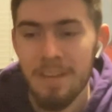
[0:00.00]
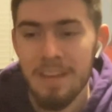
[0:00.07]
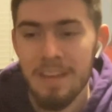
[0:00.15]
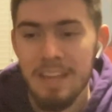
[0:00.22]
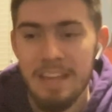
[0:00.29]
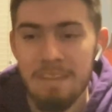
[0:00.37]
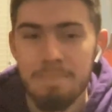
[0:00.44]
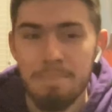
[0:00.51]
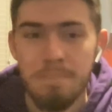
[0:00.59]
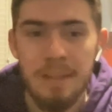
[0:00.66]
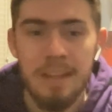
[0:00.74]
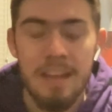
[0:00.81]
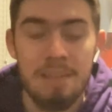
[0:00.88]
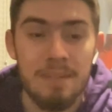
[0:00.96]
him
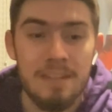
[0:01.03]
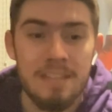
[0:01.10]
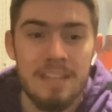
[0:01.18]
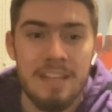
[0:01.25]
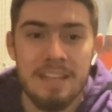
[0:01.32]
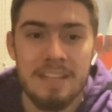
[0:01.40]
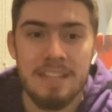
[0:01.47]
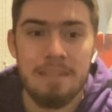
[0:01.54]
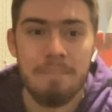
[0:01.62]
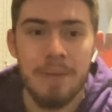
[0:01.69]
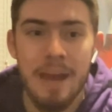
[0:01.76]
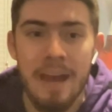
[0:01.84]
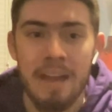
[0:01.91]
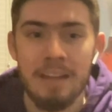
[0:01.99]
being able to take a step
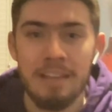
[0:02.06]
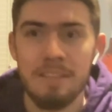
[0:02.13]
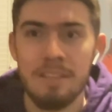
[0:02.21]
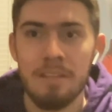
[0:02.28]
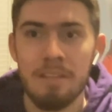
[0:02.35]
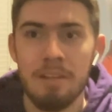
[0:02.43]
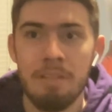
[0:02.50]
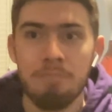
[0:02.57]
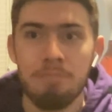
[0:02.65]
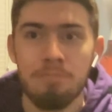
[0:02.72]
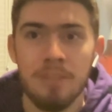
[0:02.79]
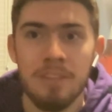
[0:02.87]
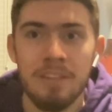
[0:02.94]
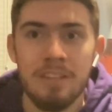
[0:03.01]
back, it
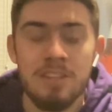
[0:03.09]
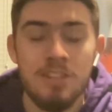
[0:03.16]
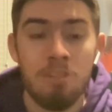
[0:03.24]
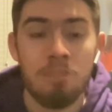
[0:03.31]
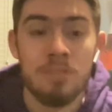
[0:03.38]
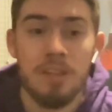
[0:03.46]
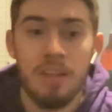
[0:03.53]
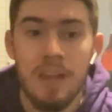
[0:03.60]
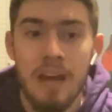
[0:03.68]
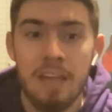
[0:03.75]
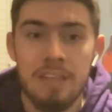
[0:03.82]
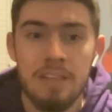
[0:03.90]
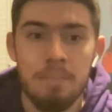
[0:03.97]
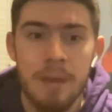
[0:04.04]
really shows a
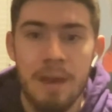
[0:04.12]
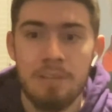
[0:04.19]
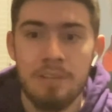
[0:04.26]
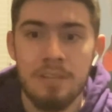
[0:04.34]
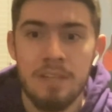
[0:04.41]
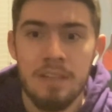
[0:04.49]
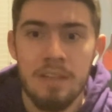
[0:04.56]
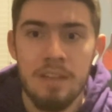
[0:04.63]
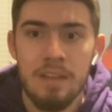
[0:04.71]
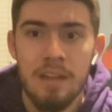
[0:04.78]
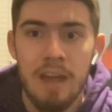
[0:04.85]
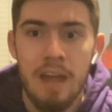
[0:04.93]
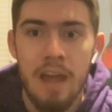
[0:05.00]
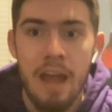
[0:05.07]
lot about
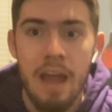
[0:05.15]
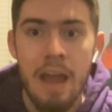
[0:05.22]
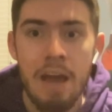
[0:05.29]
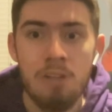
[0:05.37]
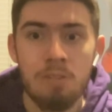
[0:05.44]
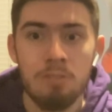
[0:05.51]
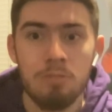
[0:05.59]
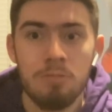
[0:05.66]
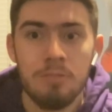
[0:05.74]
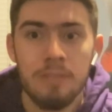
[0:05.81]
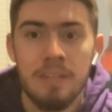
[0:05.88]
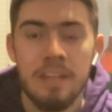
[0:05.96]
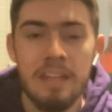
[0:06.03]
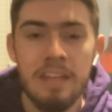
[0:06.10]
how
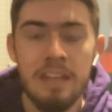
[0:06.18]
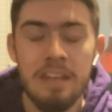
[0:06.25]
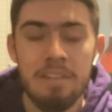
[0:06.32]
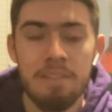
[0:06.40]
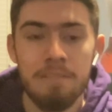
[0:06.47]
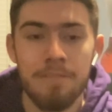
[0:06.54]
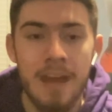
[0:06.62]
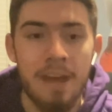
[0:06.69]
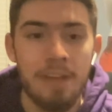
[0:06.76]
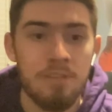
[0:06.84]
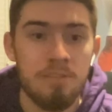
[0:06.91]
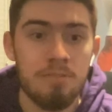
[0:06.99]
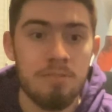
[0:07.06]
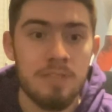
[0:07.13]
he
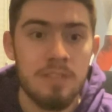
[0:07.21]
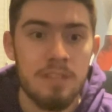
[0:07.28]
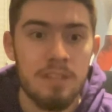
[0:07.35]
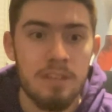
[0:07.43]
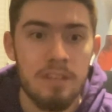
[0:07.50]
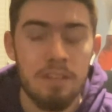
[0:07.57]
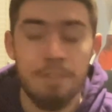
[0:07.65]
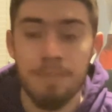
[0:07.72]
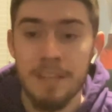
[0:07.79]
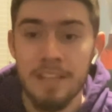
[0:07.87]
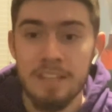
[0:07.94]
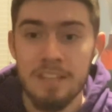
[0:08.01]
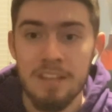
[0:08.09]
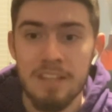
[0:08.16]
values the
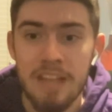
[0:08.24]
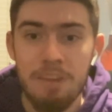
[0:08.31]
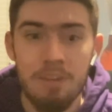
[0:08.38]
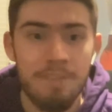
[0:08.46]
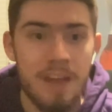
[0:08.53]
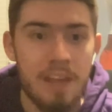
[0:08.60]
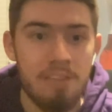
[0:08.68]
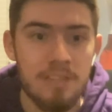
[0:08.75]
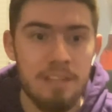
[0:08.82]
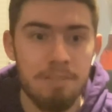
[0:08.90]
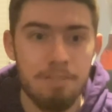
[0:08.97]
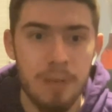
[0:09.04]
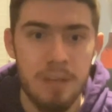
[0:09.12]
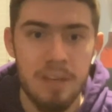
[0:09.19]
Phoenix Suns, how he values
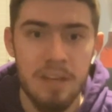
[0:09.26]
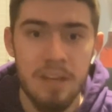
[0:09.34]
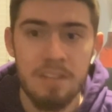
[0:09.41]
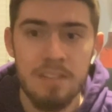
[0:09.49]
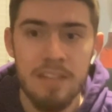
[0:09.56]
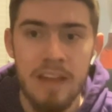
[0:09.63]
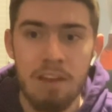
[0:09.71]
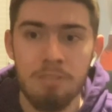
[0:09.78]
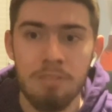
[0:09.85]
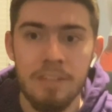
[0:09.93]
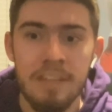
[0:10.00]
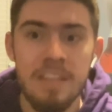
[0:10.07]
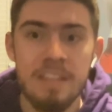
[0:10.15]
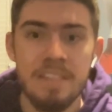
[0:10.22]
everybody else, how
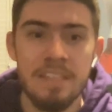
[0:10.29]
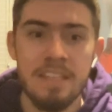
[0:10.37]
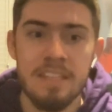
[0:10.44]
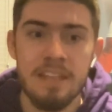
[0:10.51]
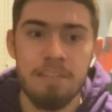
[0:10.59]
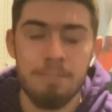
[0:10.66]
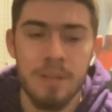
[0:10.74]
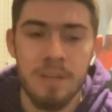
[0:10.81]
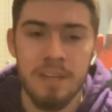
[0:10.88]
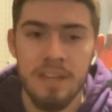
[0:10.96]
he sees everybody